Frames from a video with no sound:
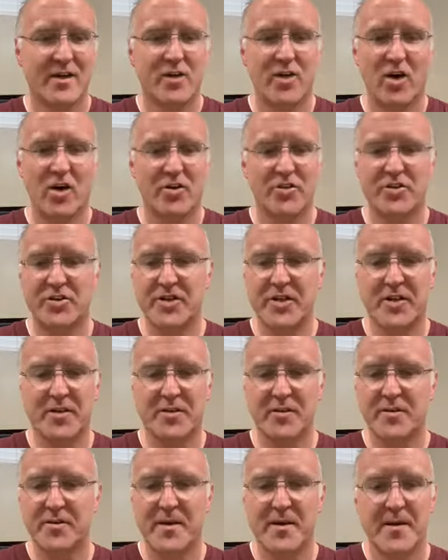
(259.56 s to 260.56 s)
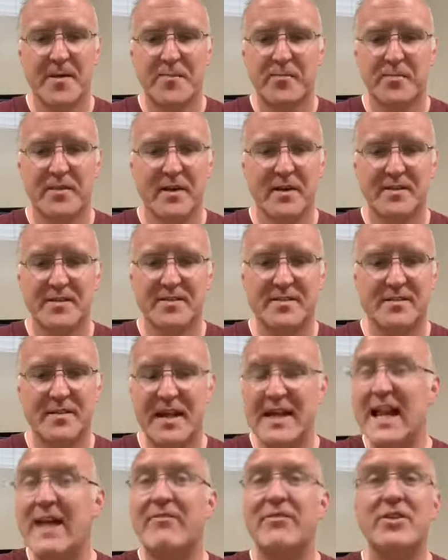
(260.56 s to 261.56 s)
gosh,
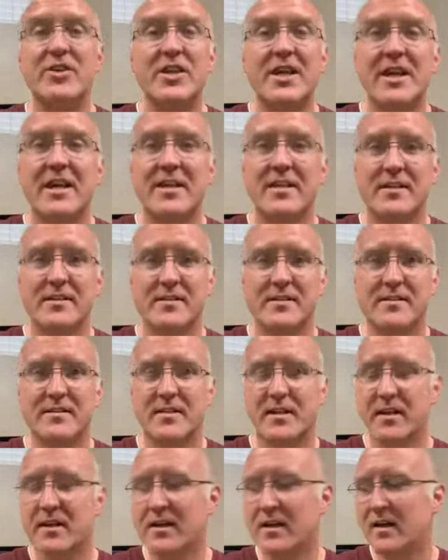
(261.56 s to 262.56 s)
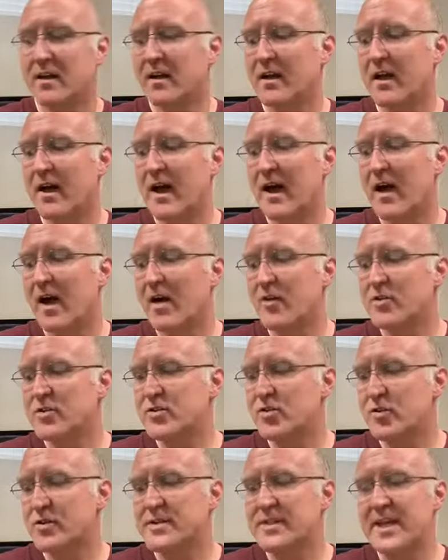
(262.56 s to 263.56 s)
11 years. I
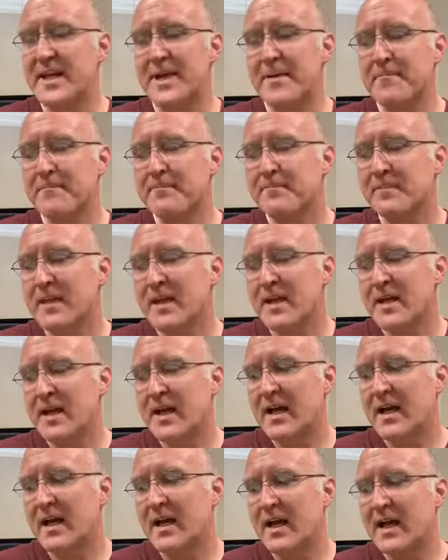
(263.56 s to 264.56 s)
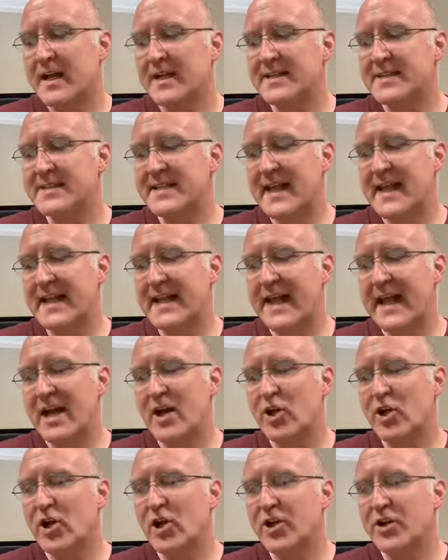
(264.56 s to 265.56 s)
was talking to him and saying
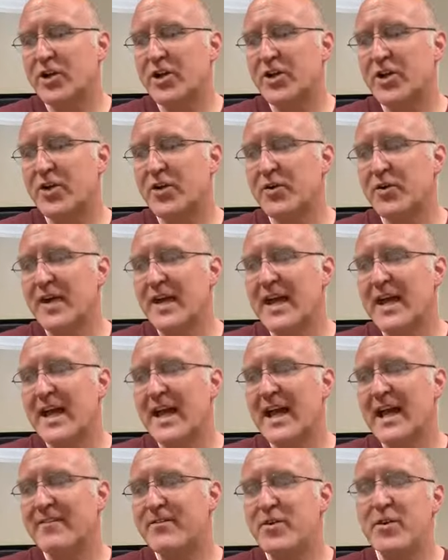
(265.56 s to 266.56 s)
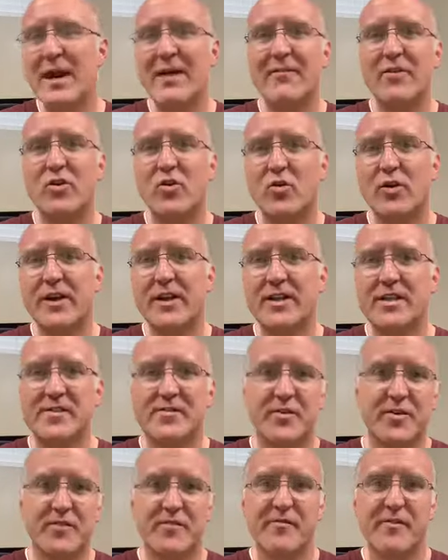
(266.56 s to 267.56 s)
how, look, if you have an audience
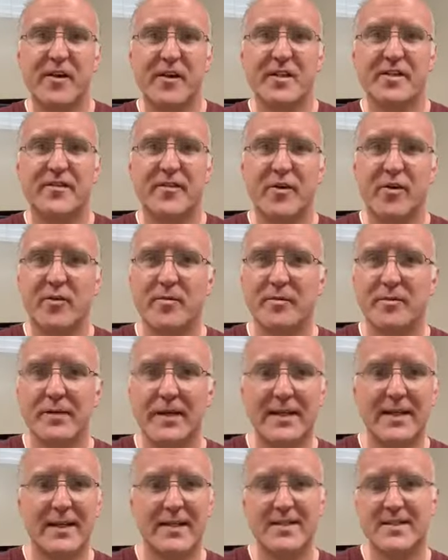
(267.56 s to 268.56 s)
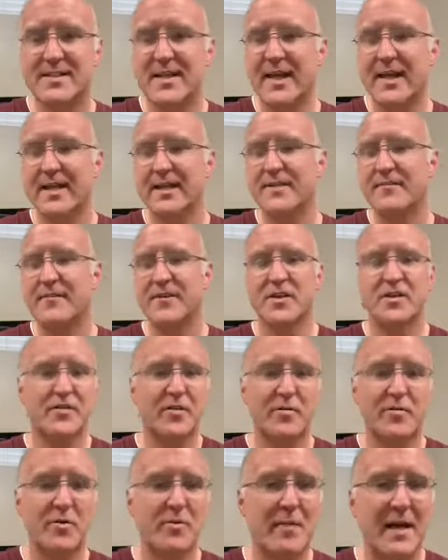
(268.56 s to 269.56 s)
for your first film, and let's say the first
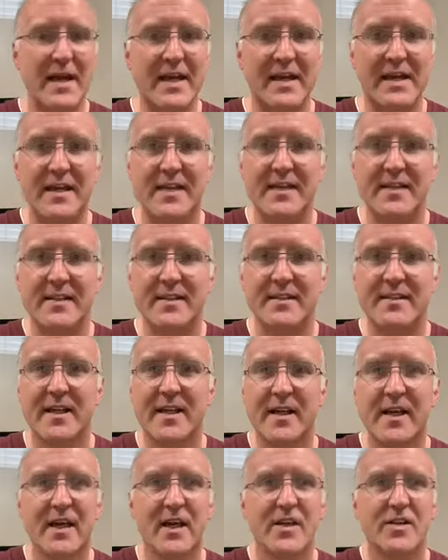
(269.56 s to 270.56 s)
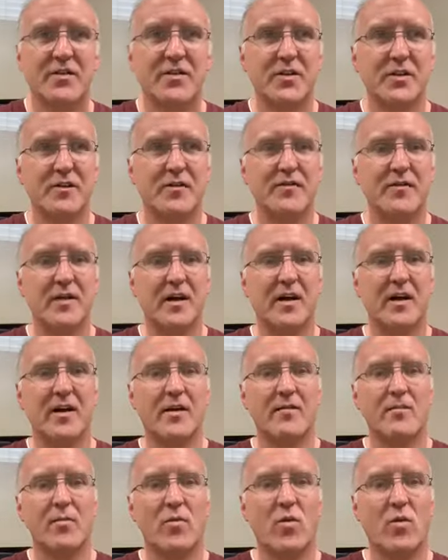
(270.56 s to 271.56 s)
film you make is sort
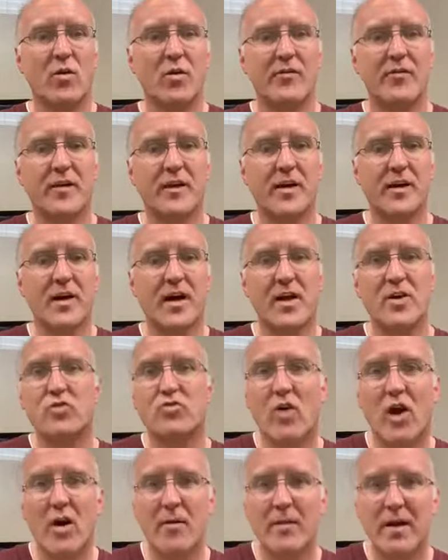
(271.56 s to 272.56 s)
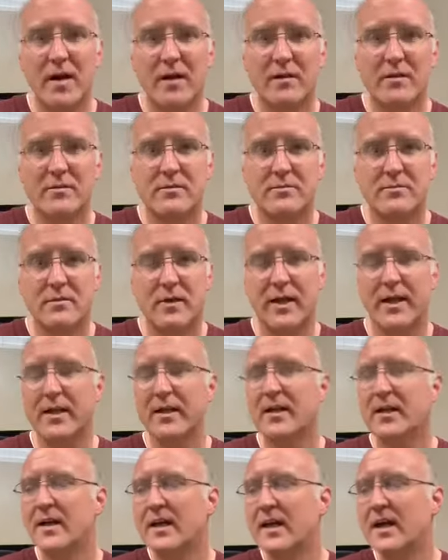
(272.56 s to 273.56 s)
of more of a drama,
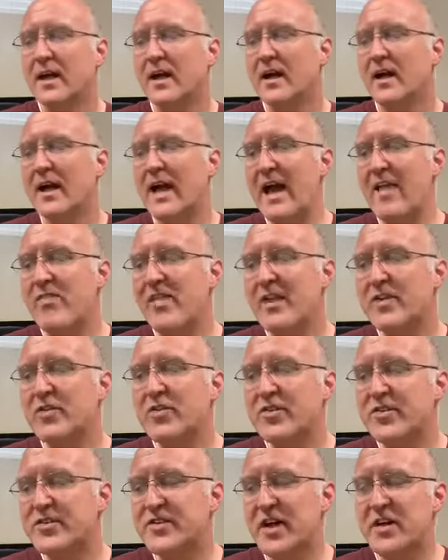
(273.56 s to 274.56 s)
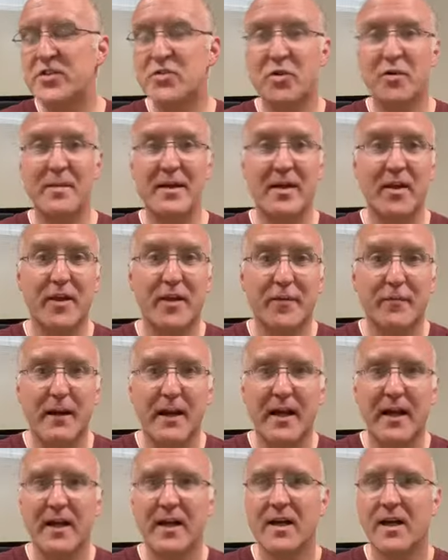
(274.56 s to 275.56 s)
right? And then you decide you want to make a
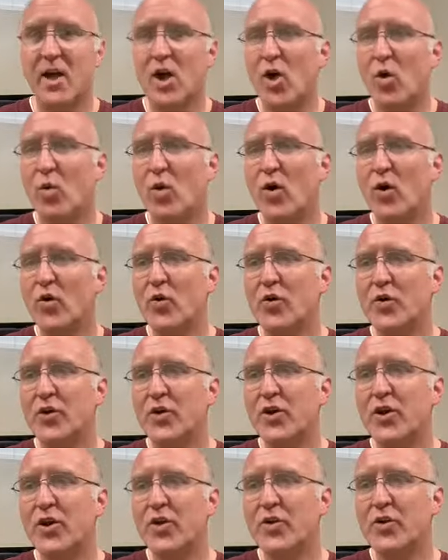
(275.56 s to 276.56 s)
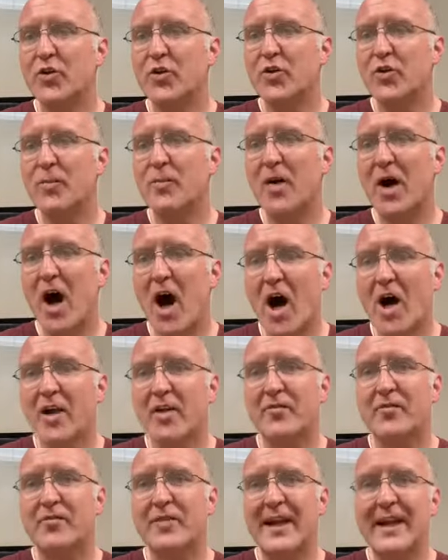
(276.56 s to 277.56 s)
thriller. Well, part
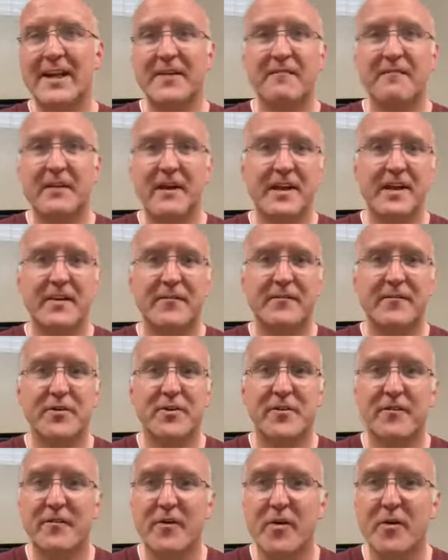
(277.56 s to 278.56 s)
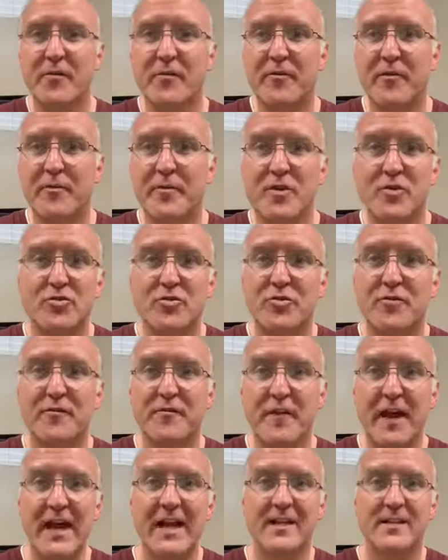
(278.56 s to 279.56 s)
of getting funding for your film from your true
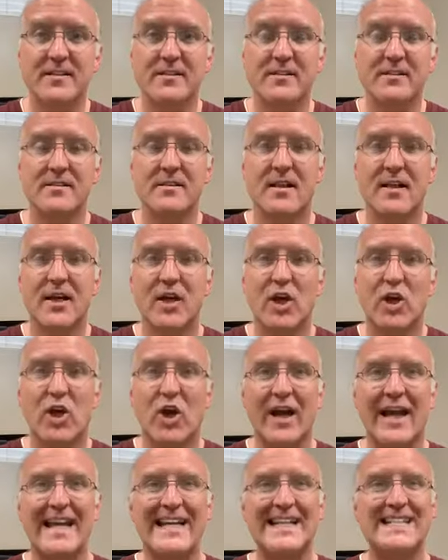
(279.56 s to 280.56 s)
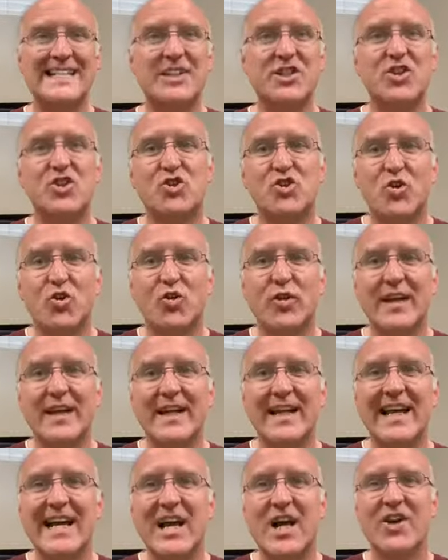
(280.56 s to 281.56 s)
fans, right, is
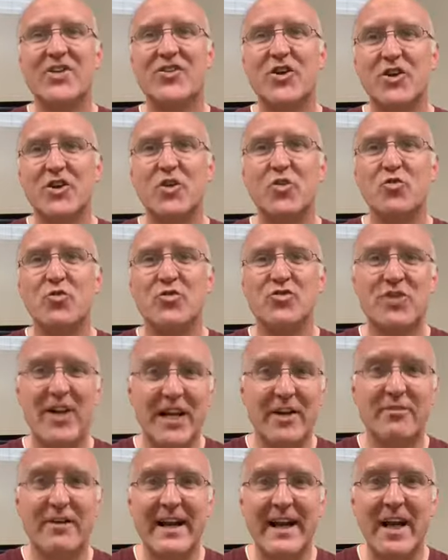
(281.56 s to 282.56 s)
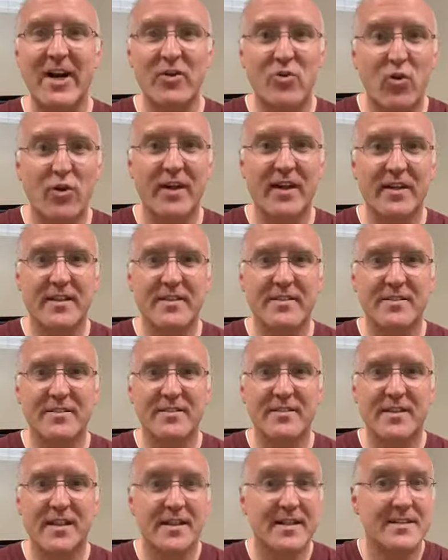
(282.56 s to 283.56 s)
ensuring that you generate an
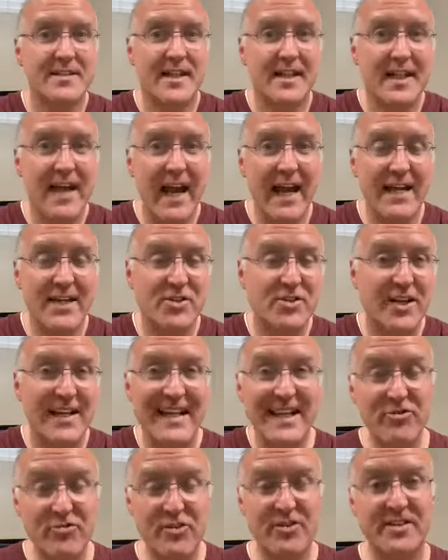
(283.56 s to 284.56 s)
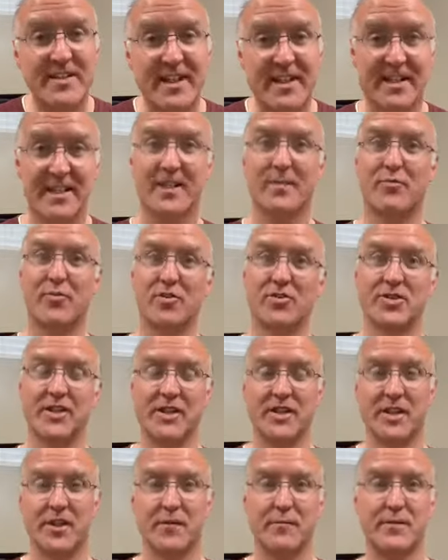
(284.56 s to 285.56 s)
audience that is engaged and interested in the
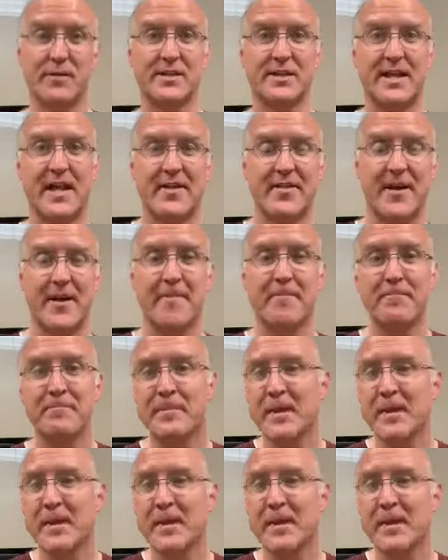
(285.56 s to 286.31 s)
project that you've put together.